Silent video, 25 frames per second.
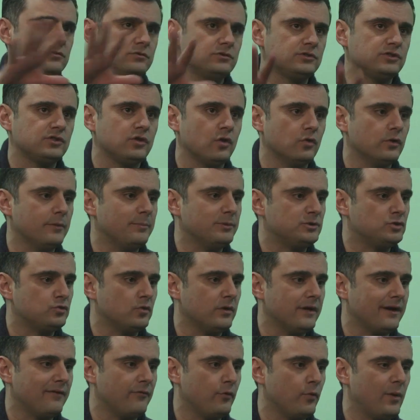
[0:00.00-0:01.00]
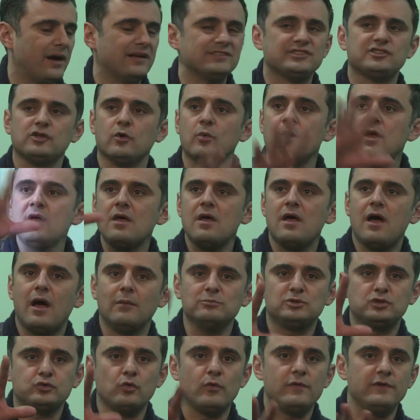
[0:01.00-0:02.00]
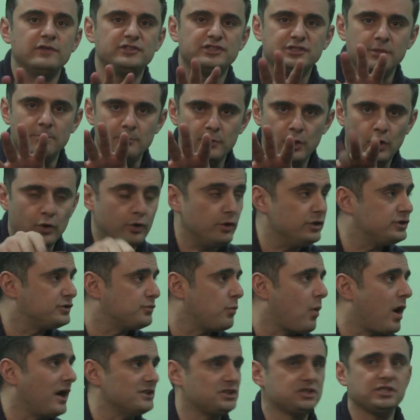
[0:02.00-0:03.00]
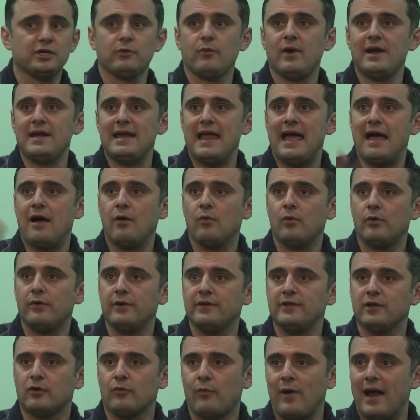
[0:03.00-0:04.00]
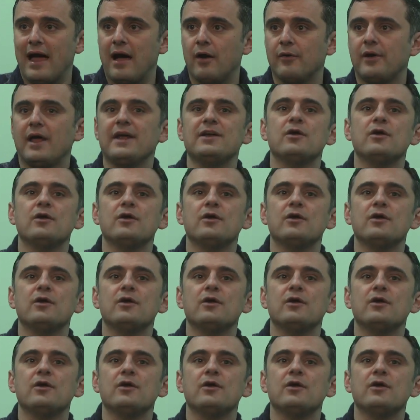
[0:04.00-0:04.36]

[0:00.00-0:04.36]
slowly but surely everywhere else. So I'm sure there's some nerds watching right now or in the crowd.